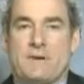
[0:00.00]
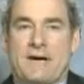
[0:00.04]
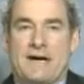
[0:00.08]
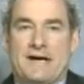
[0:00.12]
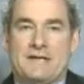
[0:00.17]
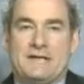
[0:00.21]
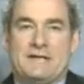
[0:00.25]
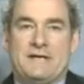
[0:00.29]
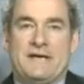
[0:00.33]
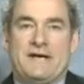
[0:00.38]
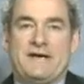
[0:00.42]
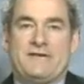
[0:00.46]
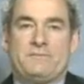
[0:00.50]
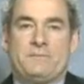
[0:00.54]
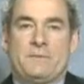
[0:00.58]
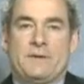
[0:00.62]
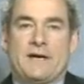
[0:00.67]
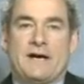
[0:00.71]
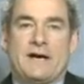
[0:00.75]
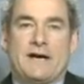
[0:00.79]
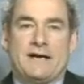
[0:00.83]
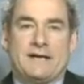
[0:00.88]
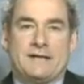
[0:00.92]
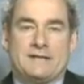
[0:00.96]
by the
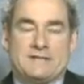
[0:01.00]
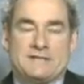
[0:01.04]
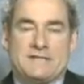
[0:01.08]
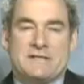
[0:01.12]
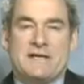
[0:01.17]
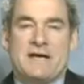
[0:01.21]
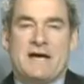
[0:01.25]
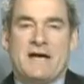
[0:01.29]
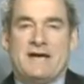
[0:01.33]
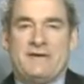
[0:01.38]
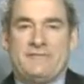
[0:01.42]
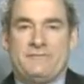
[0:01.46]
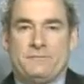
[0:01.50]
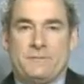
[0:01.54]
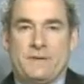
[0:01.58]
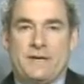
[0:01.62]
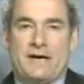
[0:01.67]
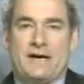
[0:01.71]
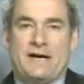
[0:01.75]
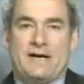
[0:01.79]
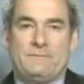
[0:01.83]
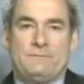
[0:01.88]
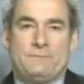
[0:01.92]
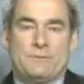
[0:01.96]
FBI. It's an
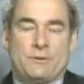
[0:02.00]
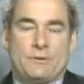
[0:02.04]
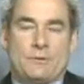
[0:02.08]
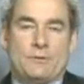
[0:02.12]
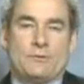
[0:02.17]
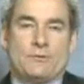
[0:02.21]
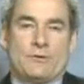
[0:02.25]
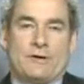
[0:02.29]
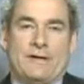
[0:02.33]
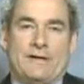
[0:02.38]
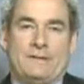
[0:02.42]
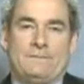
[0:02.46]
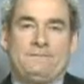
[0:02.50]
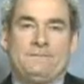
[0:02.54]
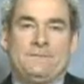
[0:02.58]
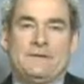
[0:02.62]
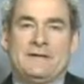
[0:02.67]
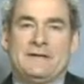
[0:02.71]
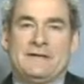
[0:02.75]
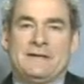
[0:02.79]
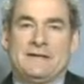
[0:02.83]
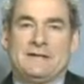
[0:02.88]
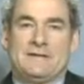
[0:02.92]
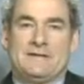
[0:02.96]
FBI program
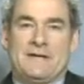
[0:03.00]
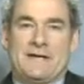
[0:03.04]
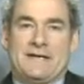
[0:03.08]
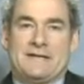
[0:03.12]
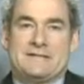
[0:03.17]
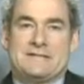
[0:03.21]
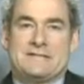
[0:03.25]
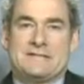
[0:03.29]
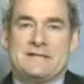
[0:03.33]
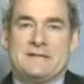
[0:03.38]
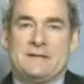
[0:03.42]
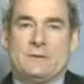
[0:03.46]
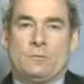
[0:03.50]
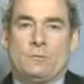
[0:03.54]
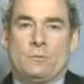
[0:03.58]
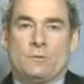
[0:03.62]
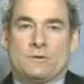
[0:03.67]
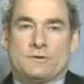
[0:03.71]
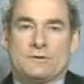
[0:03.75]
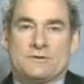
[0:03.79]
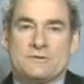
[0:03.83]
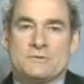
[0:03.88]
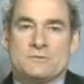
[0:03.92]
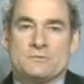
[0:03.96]
that
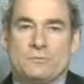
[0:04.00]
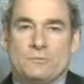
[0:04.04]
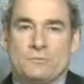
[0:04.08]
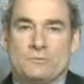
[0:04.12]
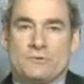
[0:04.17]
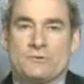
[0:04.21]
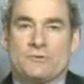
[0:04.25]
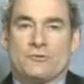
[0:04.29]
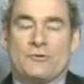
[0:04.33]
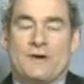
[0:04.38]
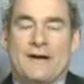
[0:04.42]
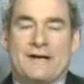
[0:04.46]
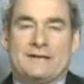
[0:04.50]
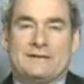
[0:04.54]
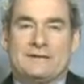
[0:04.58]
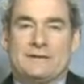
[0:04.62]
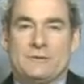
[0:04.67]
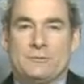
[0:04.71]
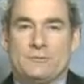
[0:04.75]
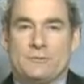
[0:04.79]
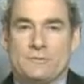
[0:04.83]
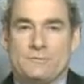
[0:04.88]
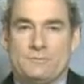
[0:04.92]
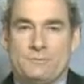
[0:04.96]
works
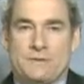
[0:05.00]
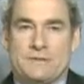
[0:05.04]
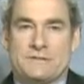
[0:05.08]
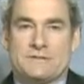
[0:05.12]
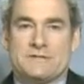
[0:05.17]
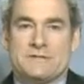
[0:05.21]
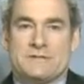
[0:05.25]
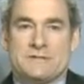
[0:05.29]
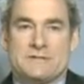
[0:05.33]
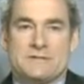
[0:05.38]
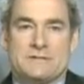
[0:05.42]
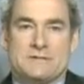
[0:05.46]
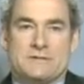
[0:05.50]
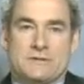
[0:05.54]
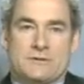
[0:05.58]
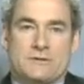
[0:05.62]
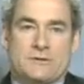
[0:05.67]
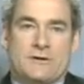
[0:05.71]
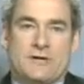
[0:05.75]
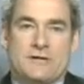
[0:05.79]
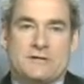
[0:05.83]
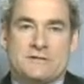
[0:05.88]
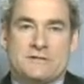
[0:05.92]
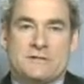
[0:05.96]
directly with businesses
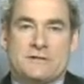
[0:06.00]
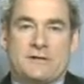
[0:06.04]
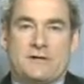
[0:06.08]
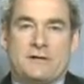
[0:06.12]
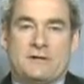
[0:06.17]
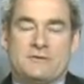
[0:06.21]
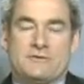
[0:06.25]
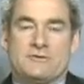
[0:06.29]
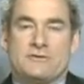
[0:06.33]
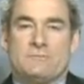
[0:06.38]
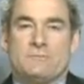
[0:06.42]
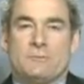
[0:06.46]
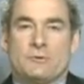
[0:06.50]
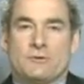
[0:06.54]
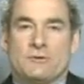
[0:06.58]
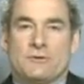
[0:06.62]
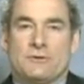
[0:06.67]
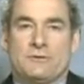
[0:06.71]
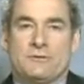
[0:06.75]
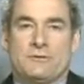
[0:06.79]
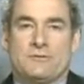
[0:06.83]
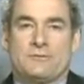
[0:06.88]
across the country. More than